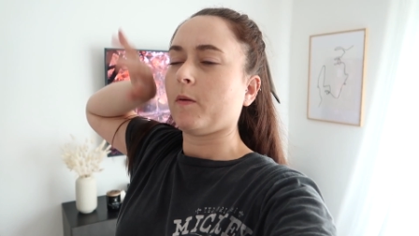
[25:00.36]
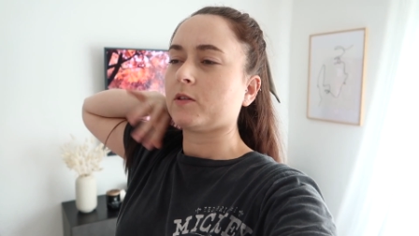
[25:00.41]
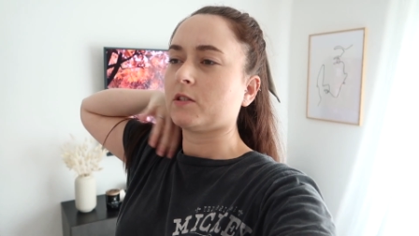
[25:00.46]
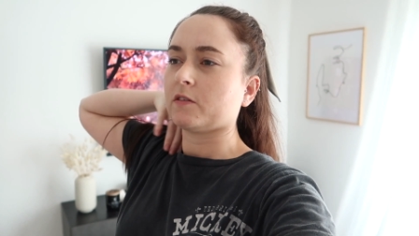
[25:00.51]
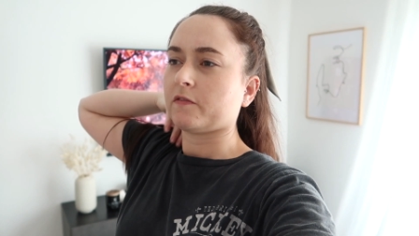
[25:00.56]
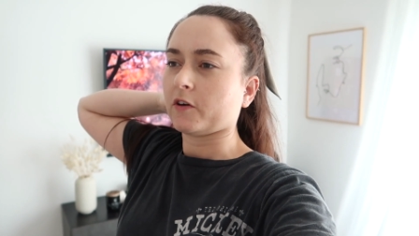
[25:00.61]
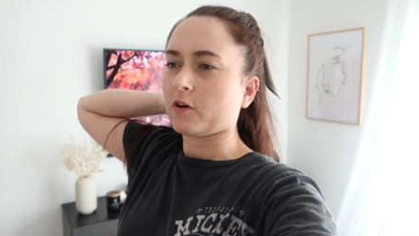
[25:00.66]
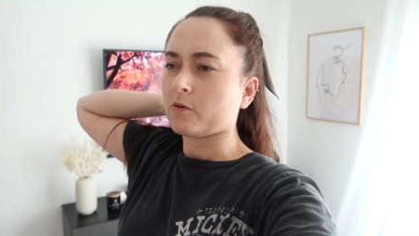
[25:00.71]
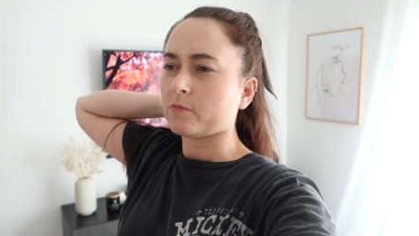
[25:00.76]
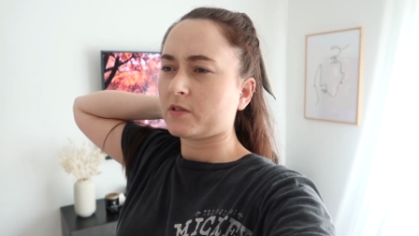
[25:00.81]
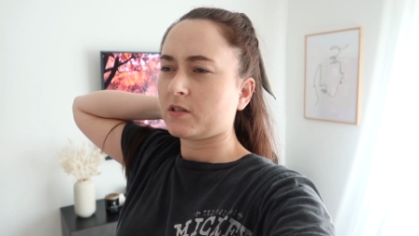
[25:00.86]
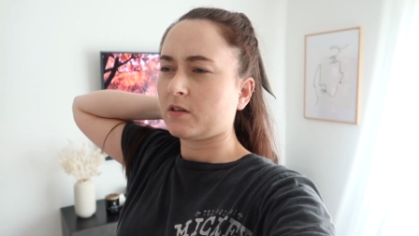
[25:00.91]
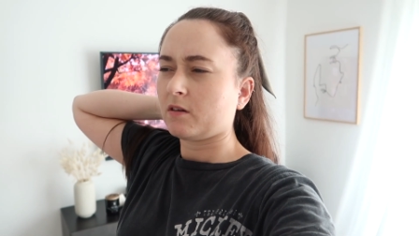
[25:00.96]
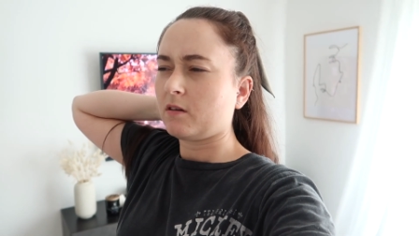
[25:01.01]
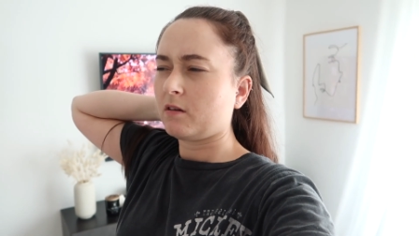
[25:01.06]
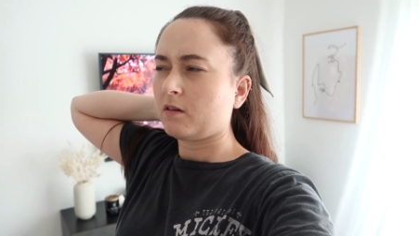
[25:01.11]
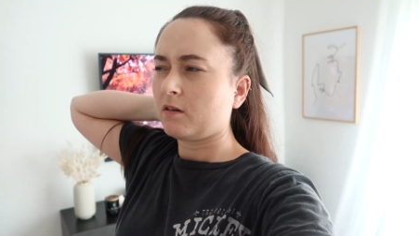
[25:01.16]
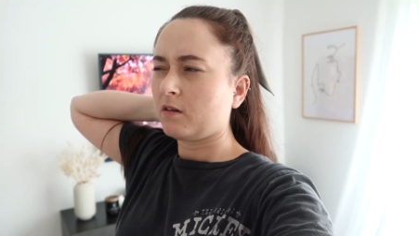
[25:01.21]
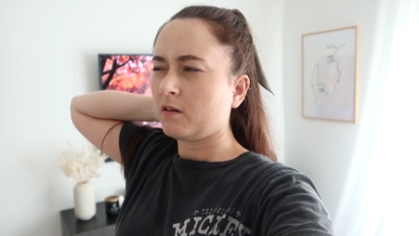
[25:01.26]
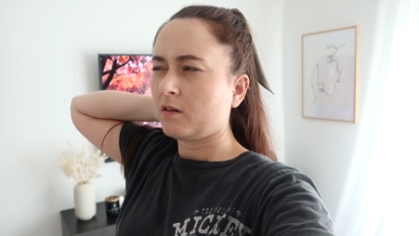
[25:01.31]
Potter films?
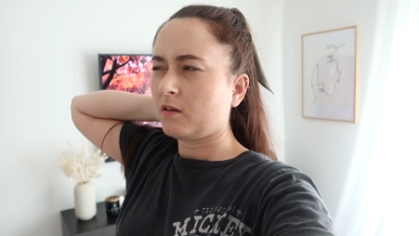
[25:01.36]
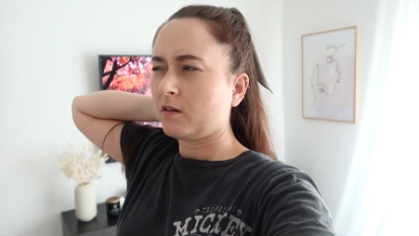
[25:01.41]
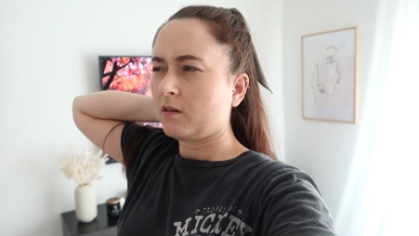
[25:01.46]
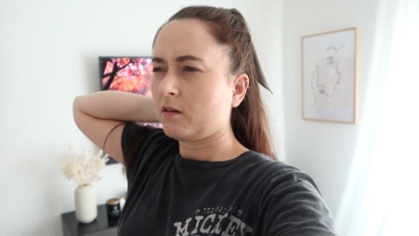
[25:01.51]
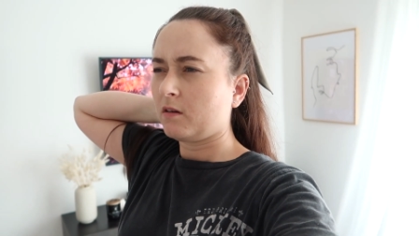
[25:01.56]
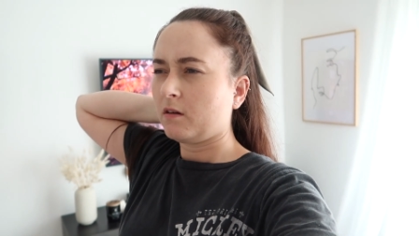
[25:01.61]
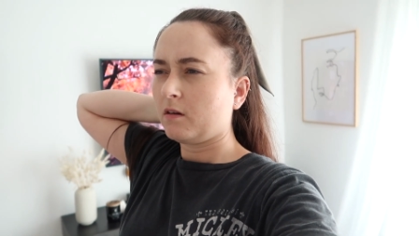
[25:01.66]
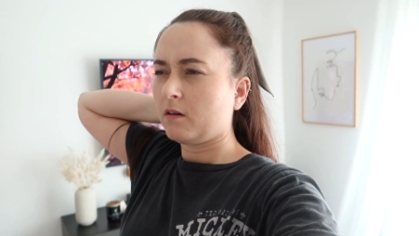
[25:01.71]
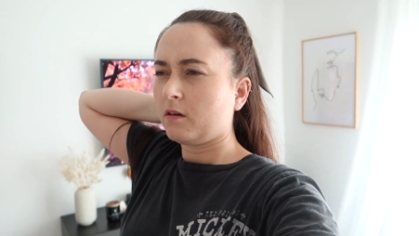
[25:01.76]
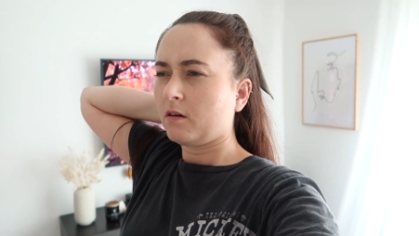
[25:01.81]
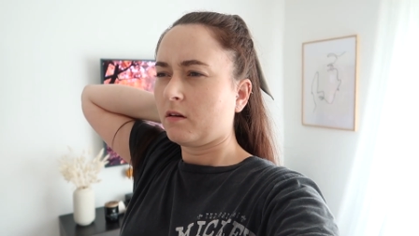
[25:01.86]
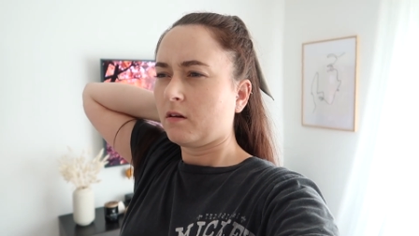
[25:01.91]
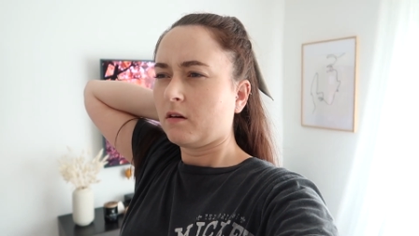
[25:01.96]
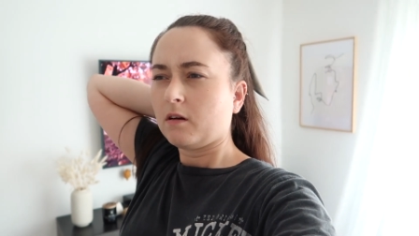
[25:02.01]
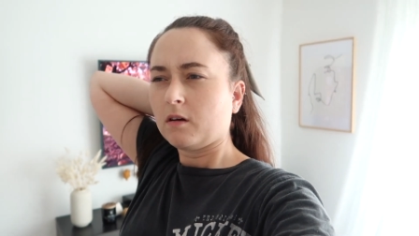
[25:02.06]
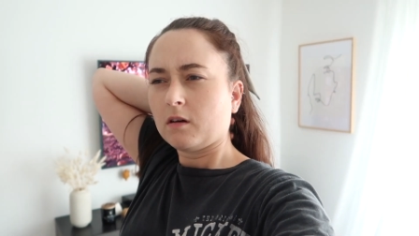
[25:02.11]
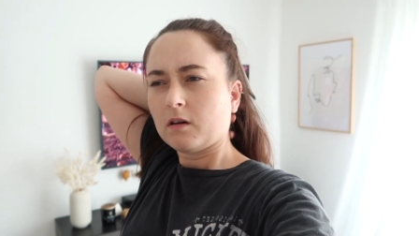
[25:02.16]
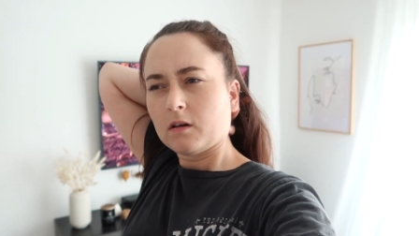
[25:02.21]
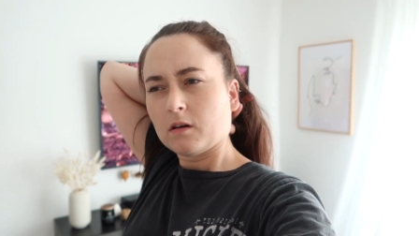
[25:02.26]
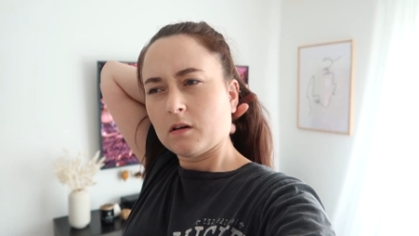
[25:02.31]

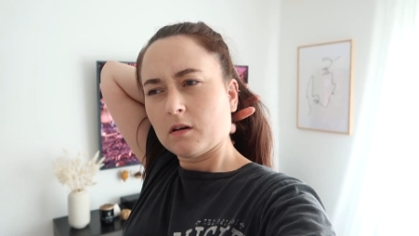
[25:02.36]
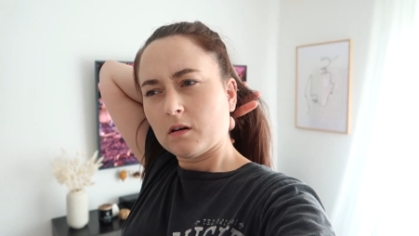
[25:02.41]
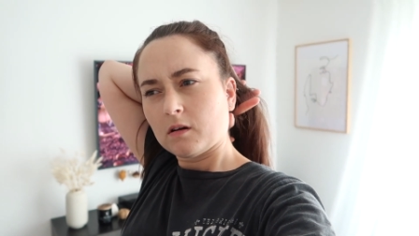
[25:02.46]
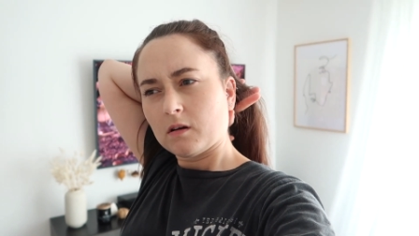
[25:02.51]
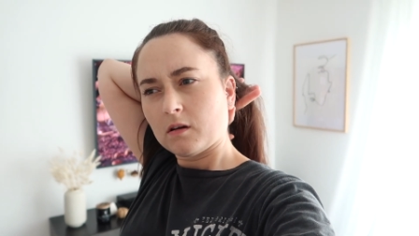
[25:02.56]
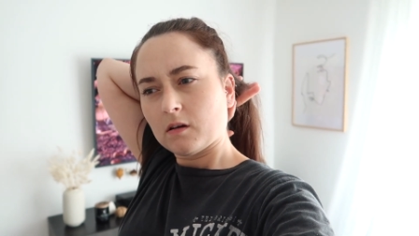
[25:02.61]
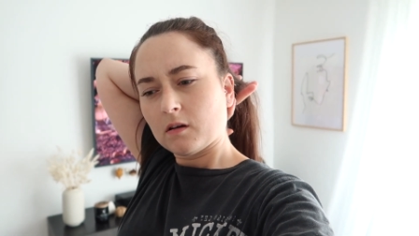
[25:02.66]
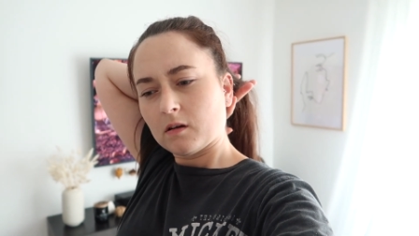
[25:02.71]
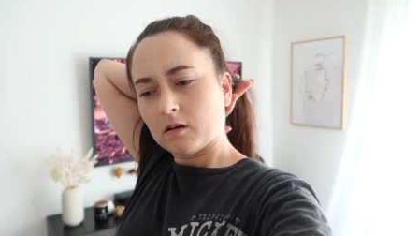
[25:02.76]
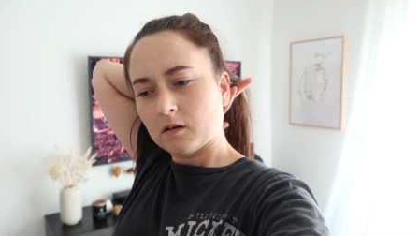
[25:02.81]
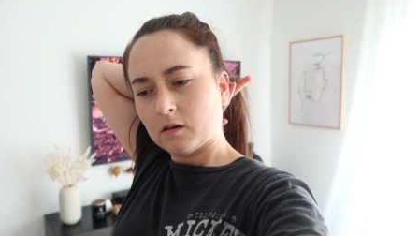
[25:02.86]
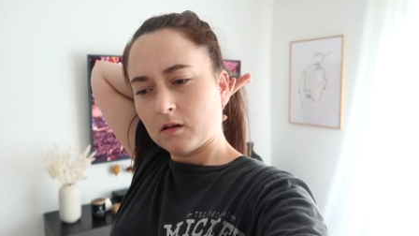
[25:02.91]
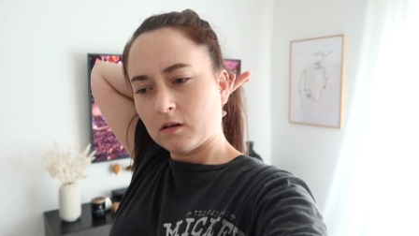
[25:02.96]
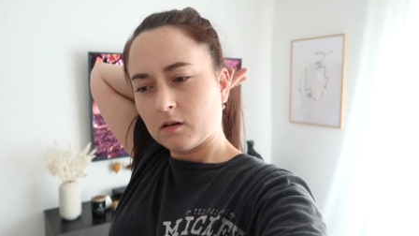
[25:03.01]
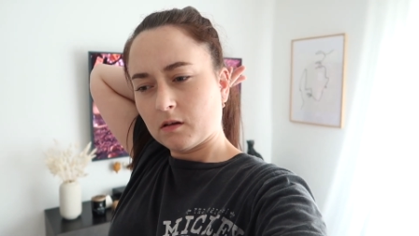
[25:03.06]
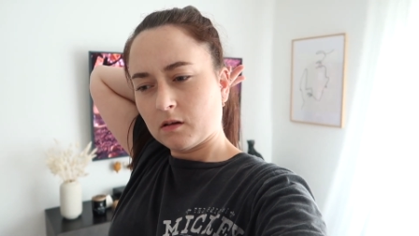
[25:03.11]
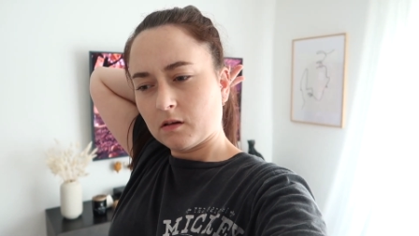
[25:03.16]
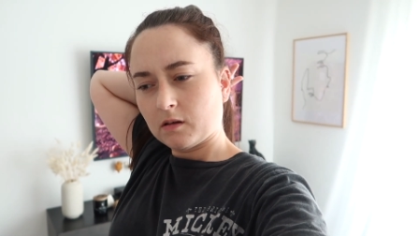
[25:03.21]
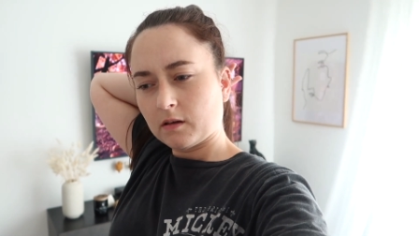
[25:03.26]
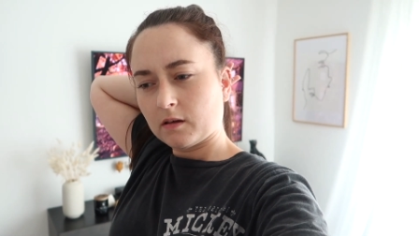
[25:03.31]
Uh, like
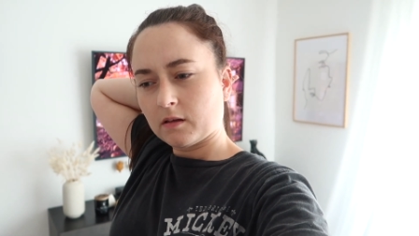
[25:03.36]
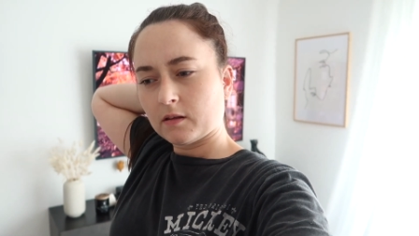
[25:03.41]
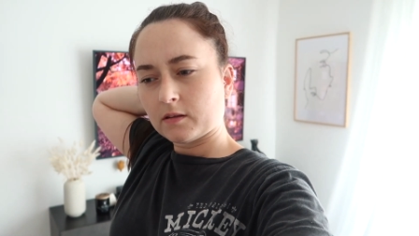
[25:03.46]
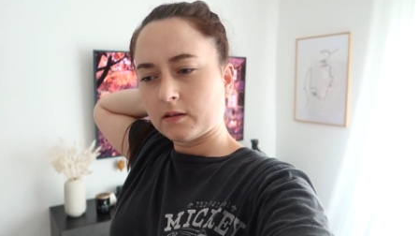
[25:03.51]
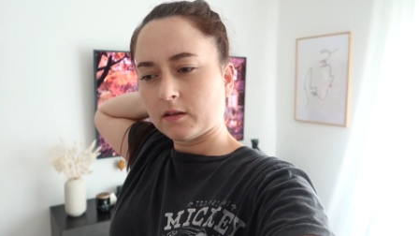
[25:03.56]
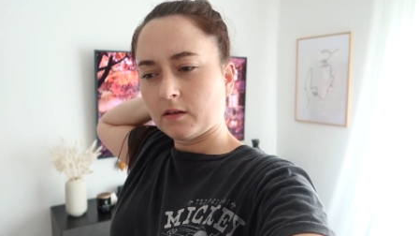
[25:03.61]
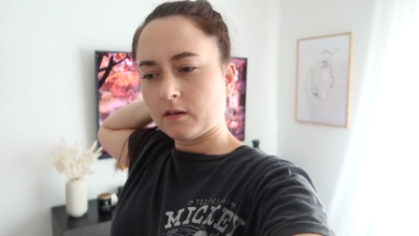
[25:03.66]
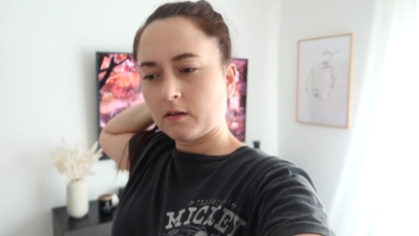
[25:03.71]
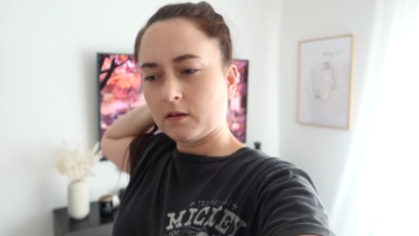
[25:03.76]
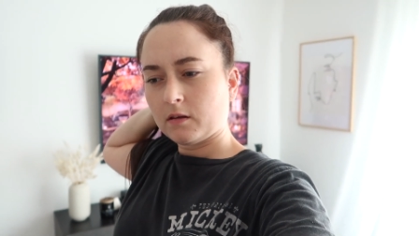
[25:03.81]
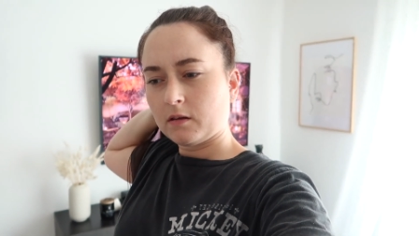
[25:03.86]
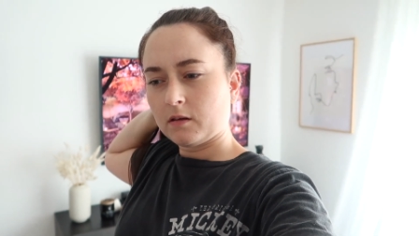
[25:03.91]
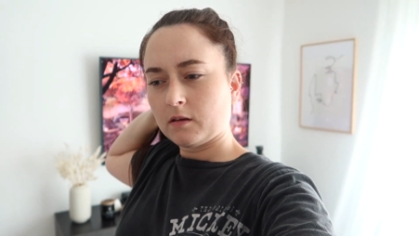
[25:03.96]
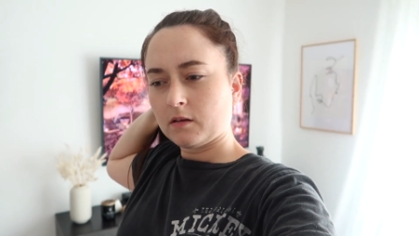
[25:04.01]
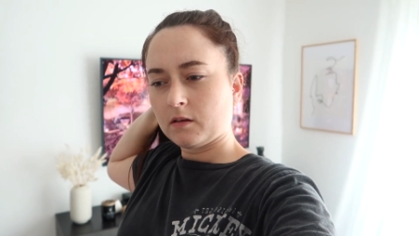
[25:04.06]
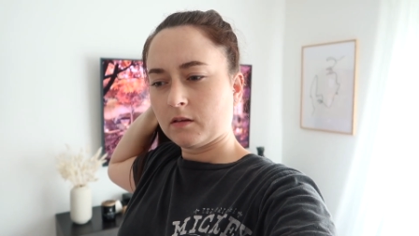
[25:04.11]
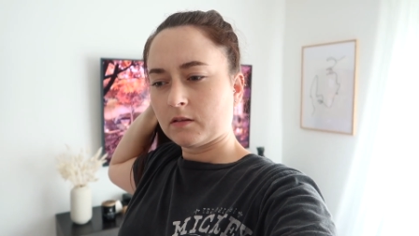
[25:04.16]
seven books.